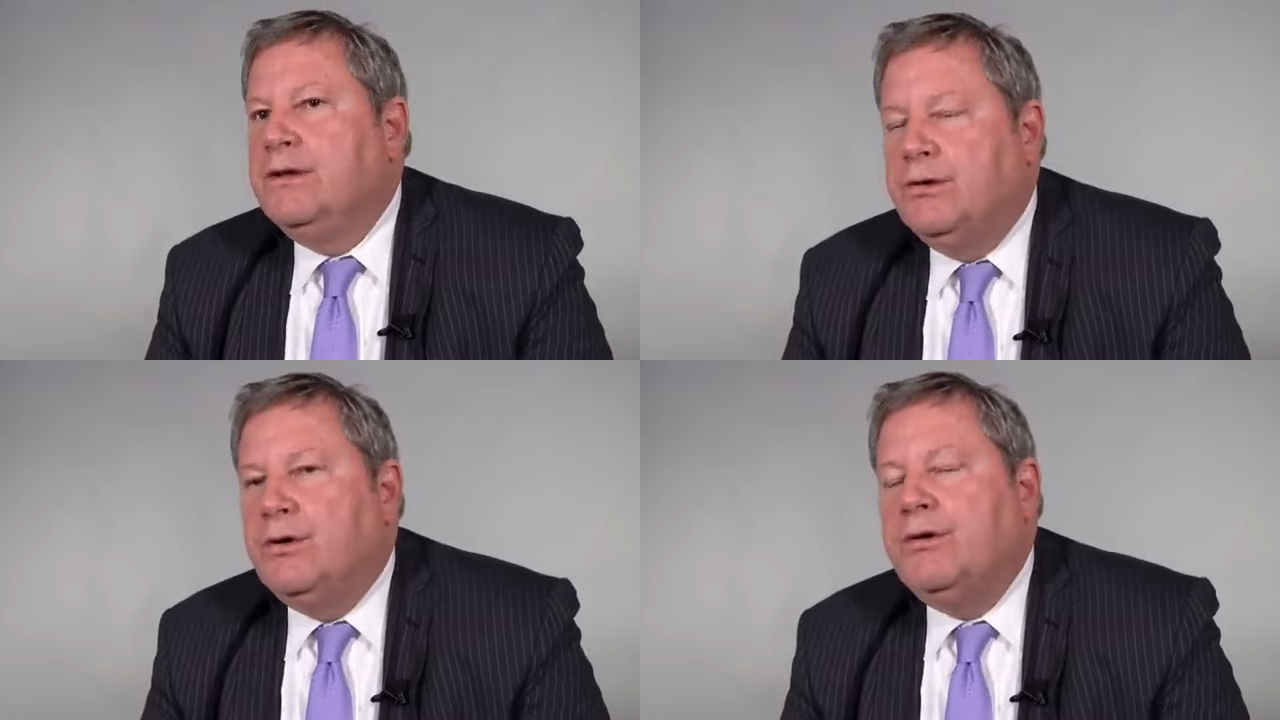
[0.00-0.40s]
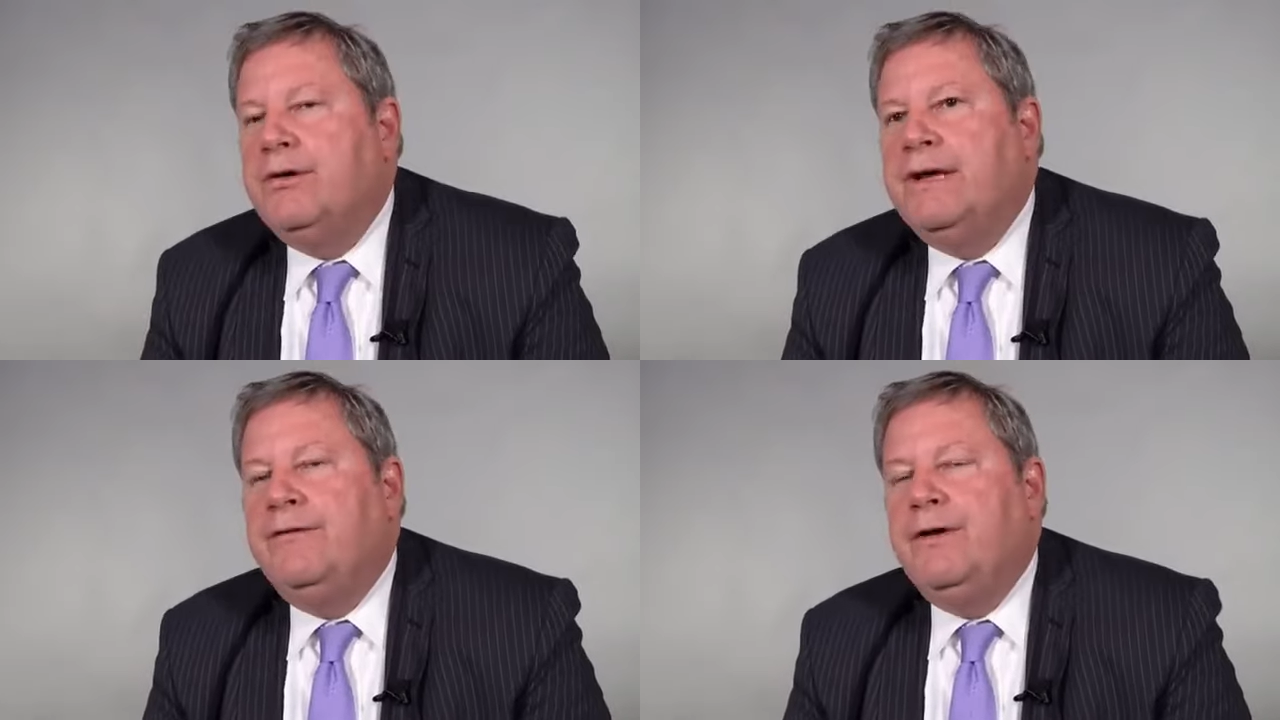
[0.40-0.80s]
to
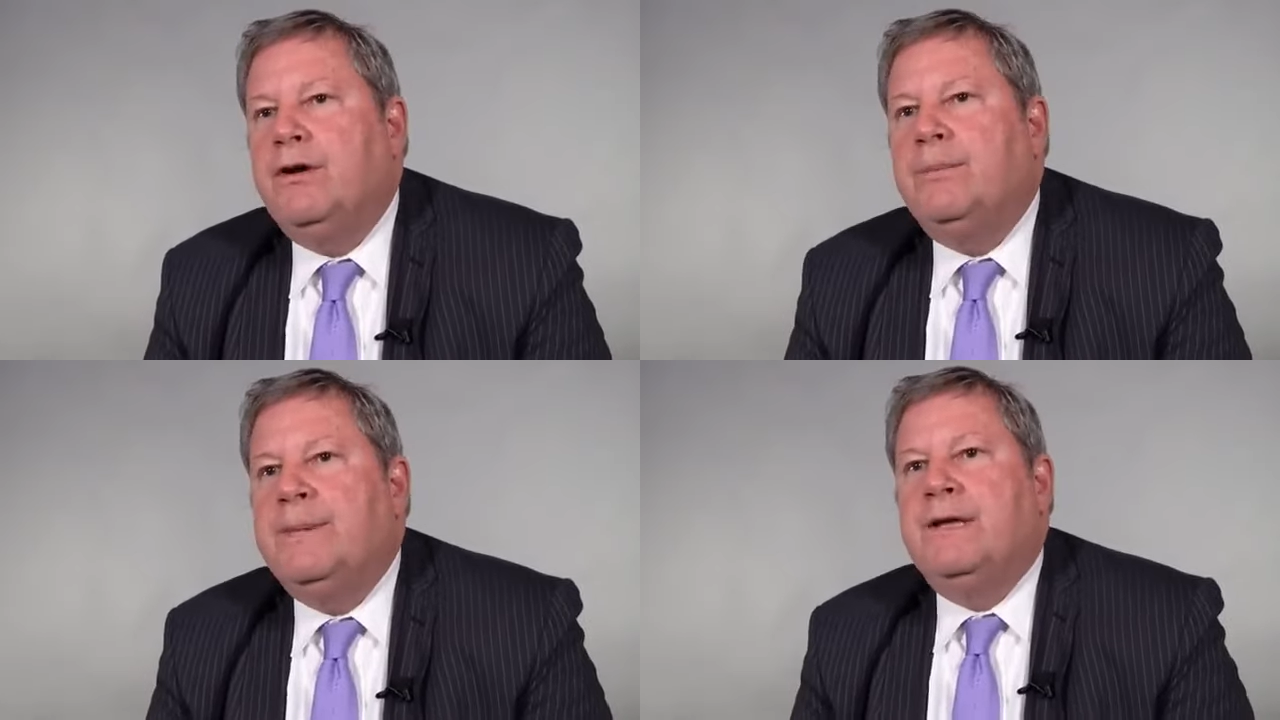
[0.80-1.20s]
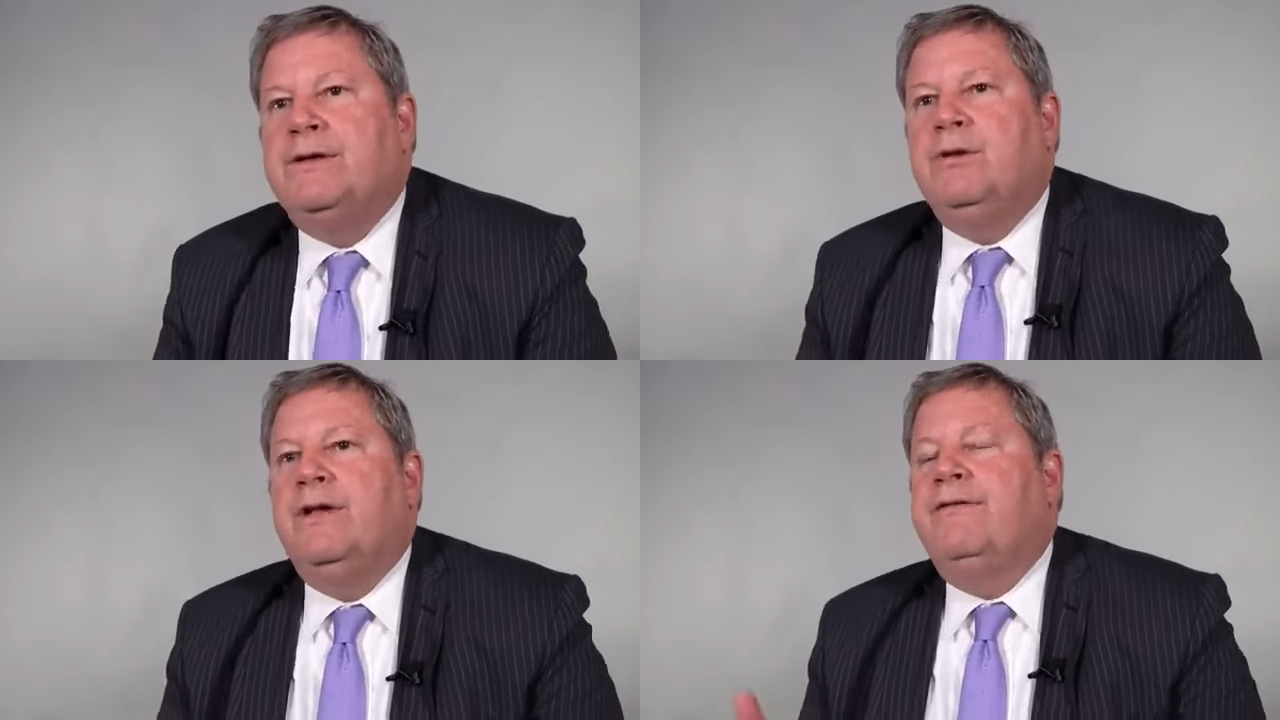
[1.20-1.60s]
northern Ethiopia,
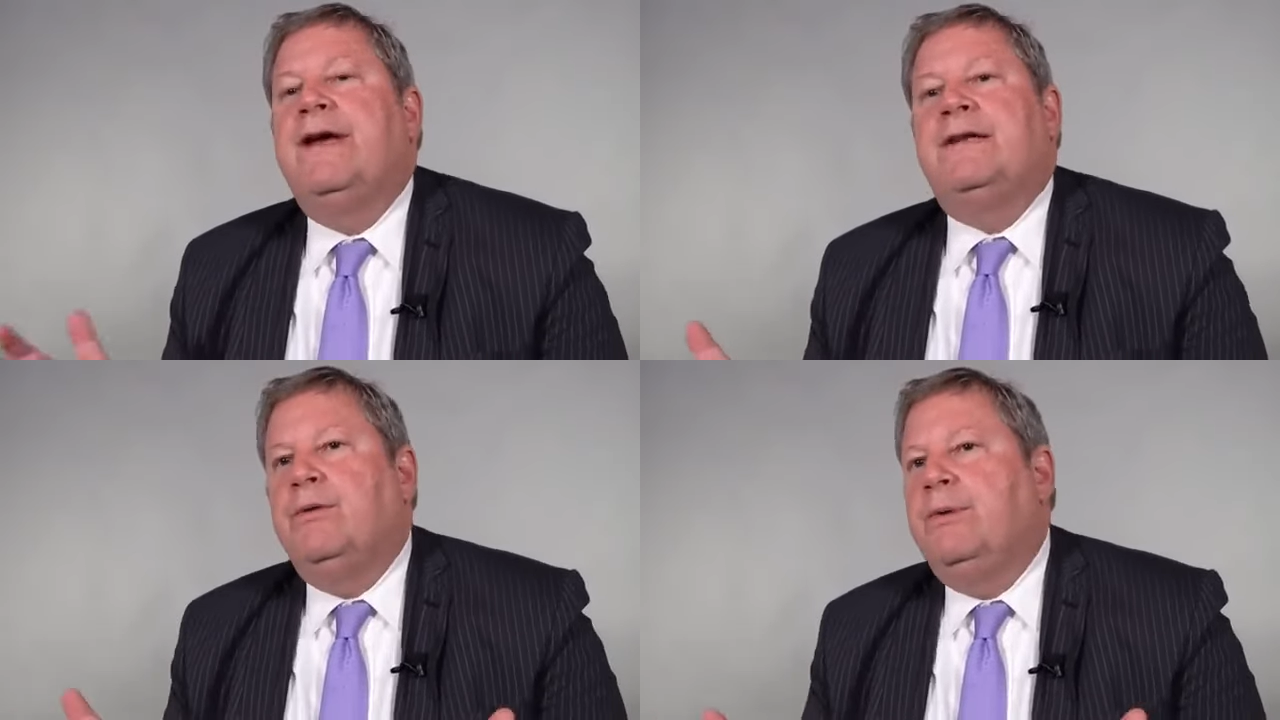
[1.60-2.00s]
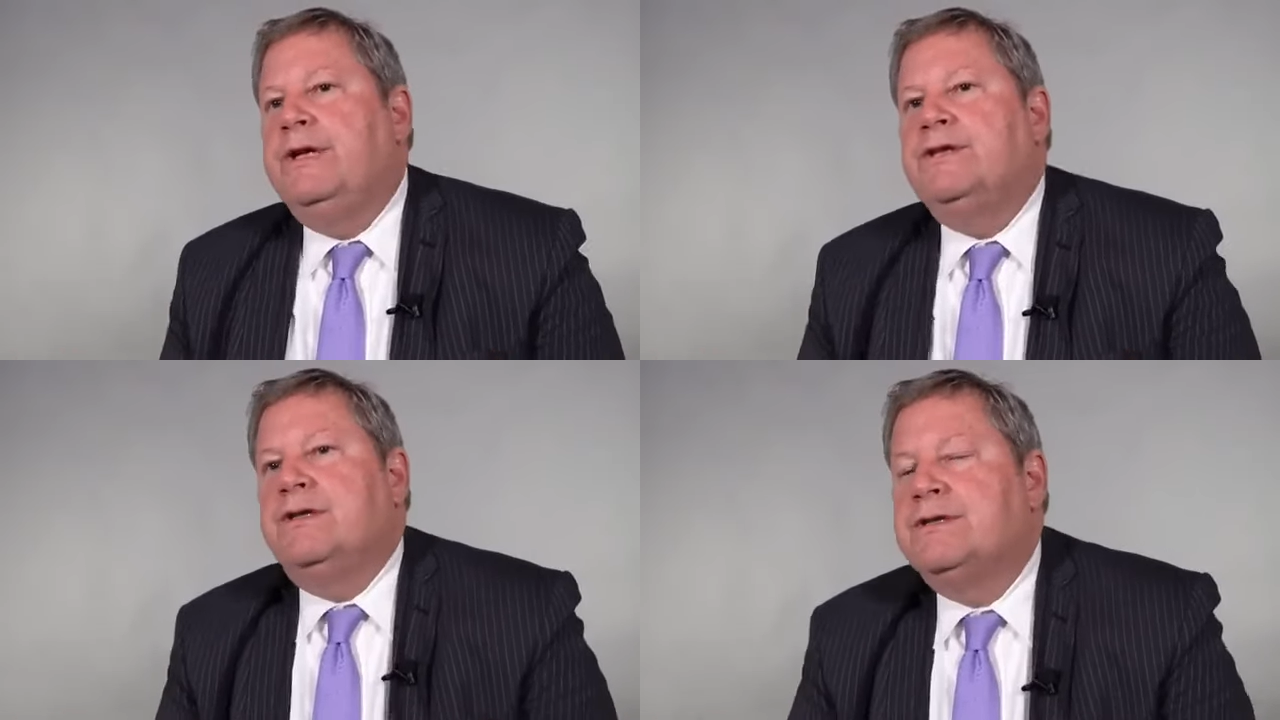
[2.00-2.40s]
to the affected
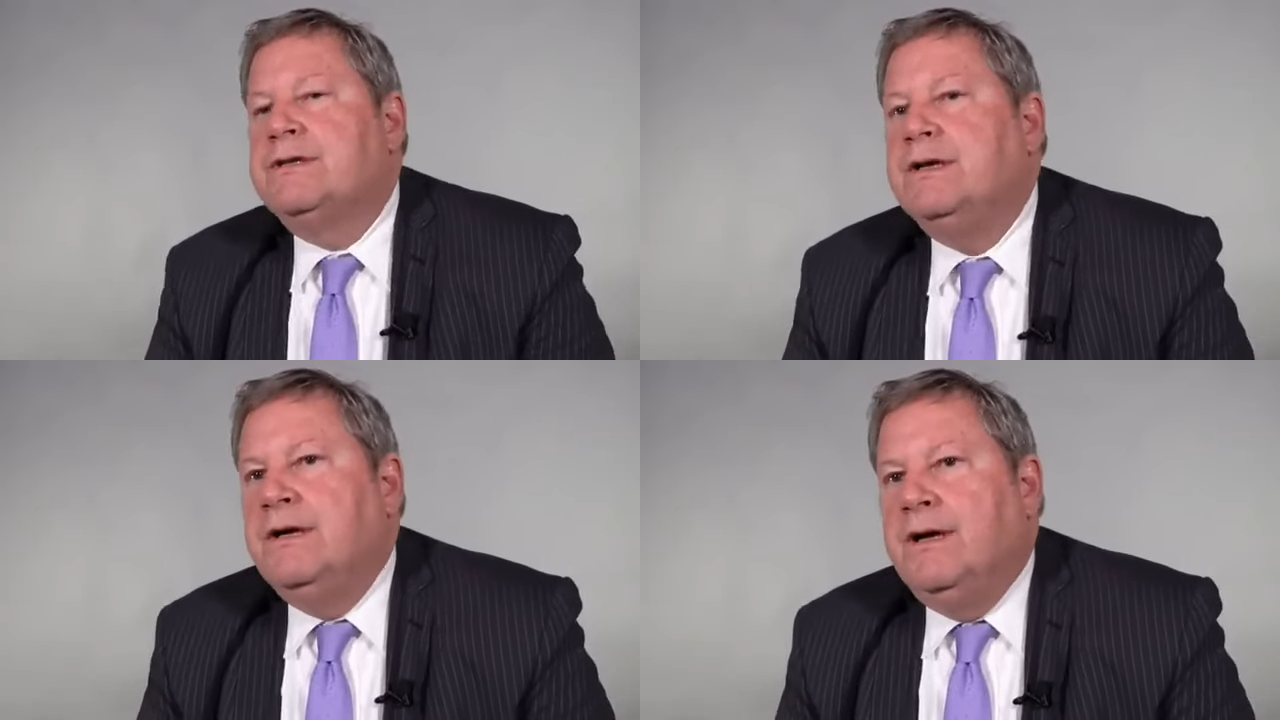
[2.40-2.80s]
regions